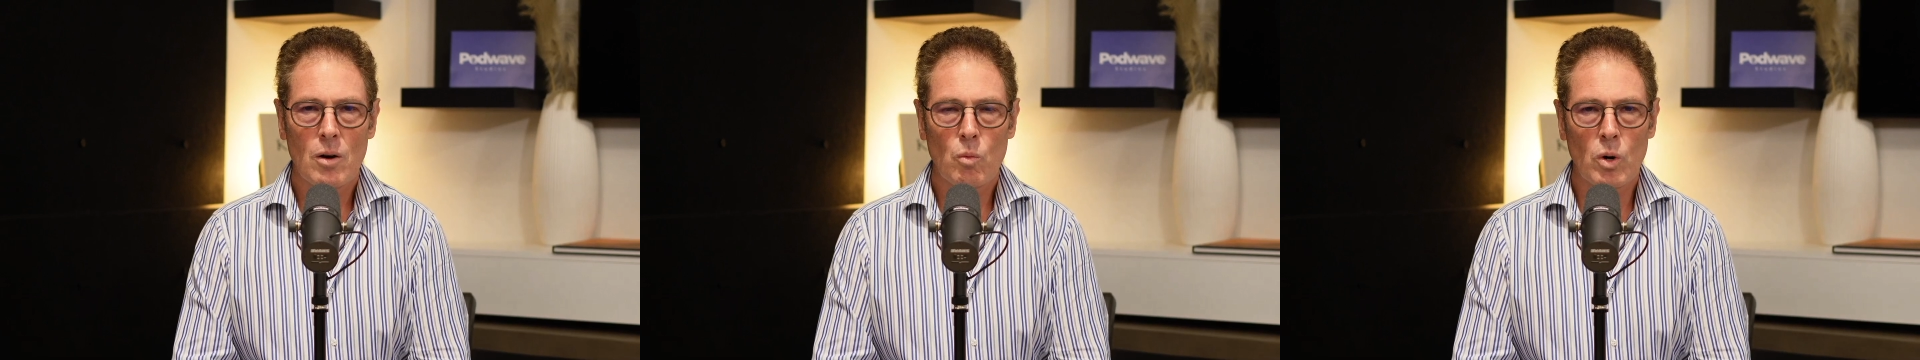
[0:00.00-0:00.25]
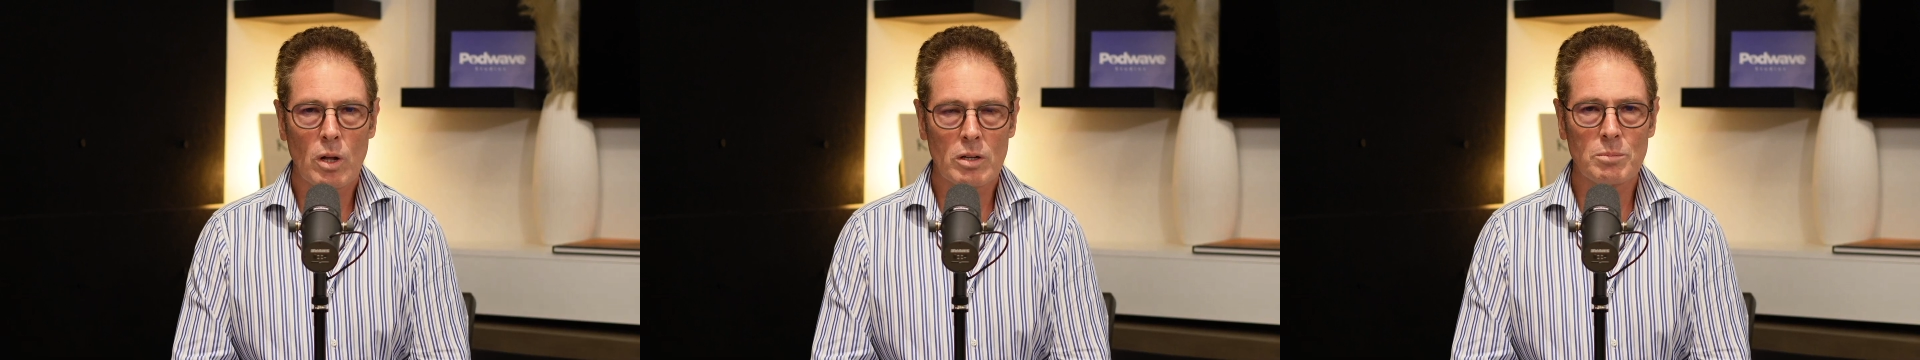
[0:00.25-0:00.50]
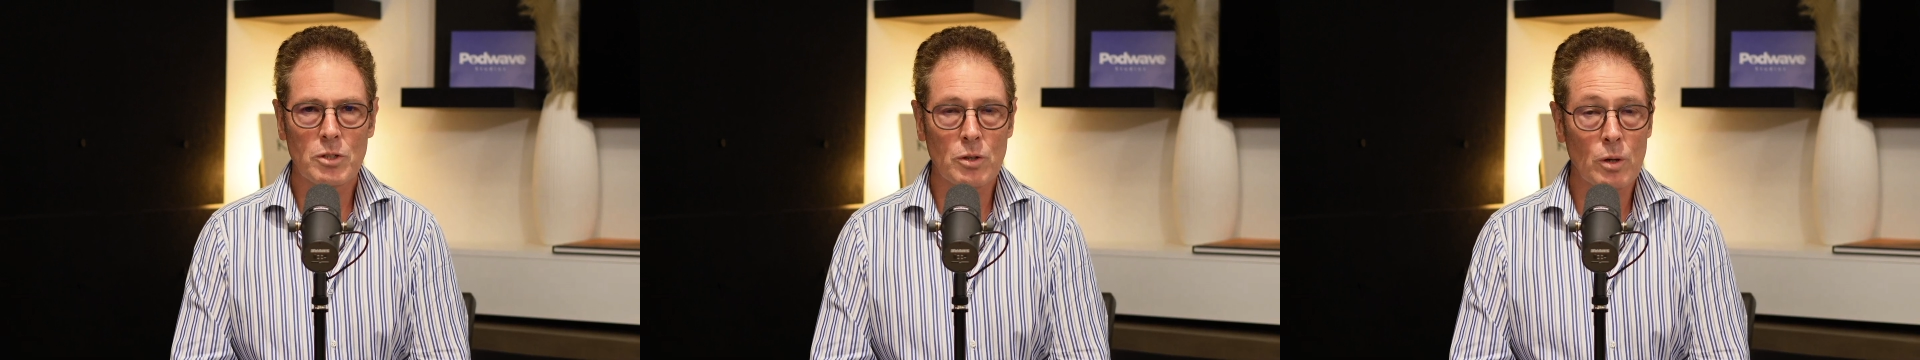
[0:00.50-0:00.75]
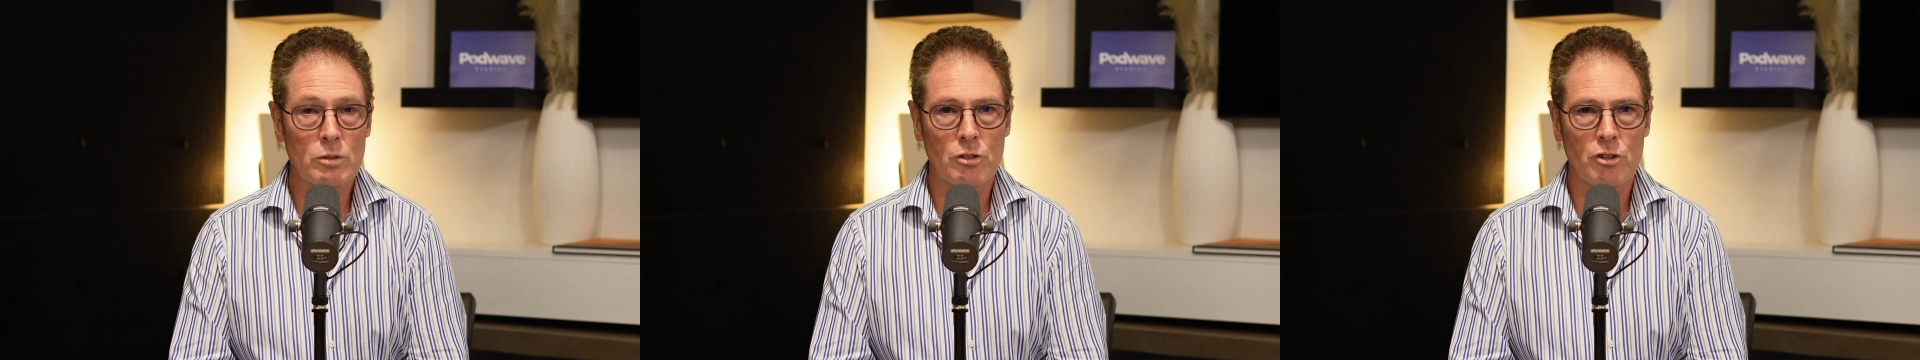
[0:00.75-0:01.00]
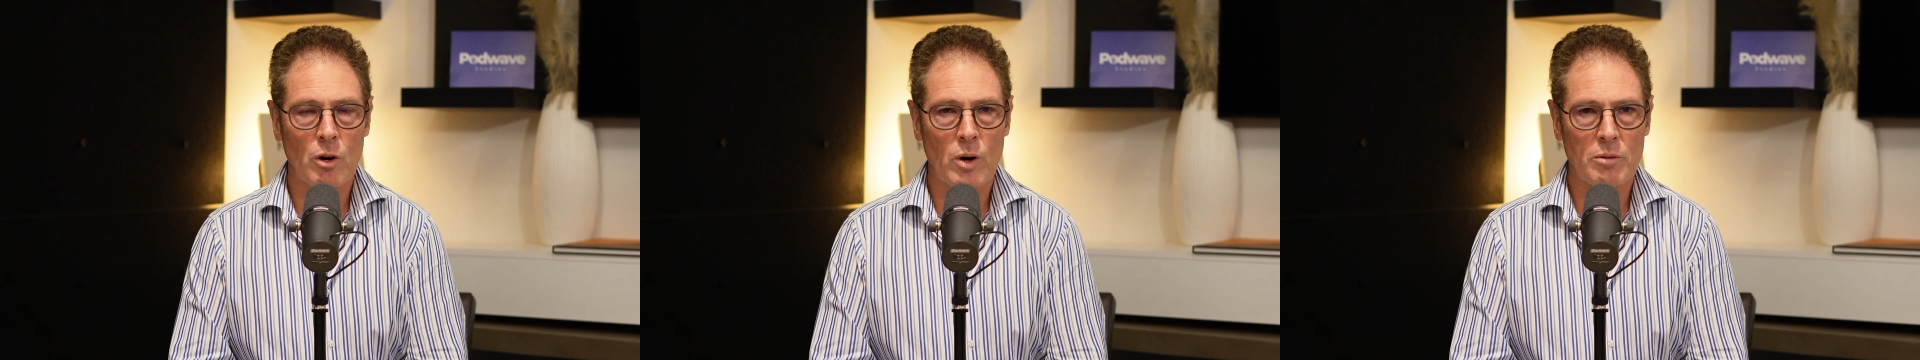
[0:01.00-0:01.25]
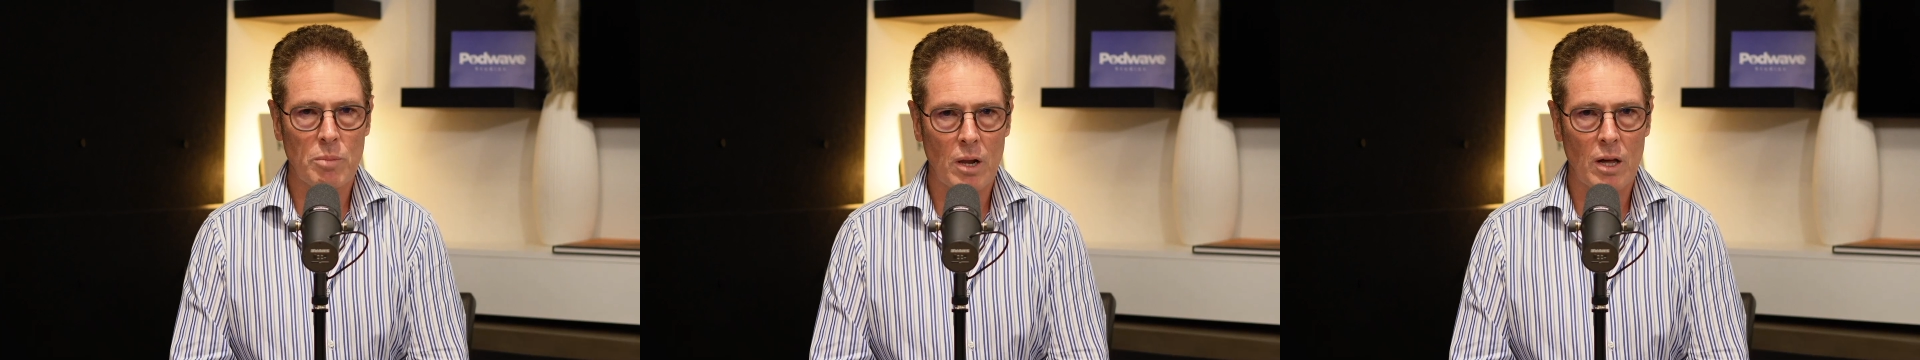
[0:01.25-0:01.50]
Welcome to Dr Joe
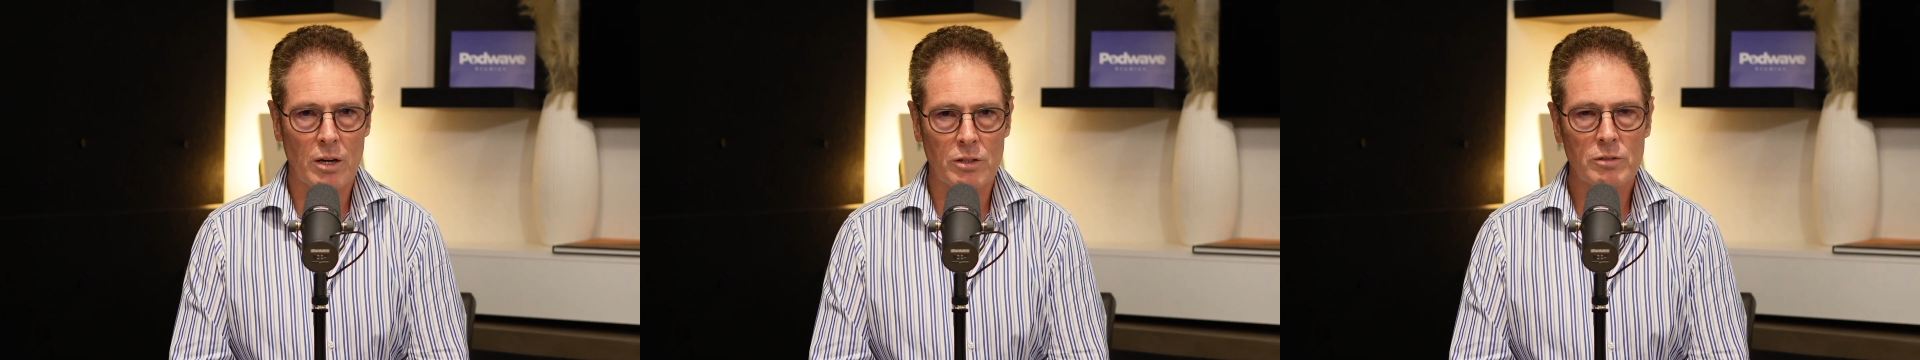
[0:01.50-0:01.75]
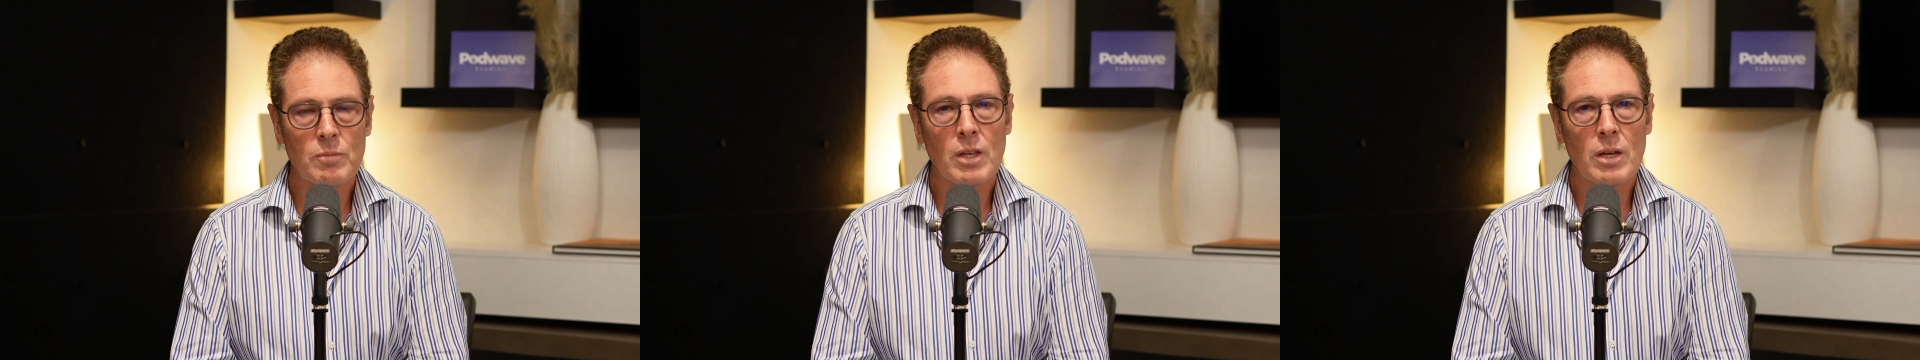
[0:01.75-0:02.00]
Unplugged.